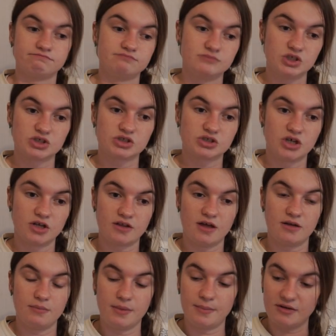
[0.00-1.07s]
just so
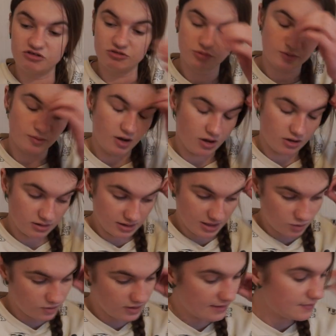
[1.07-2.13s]
that my bedroom is more organised with it.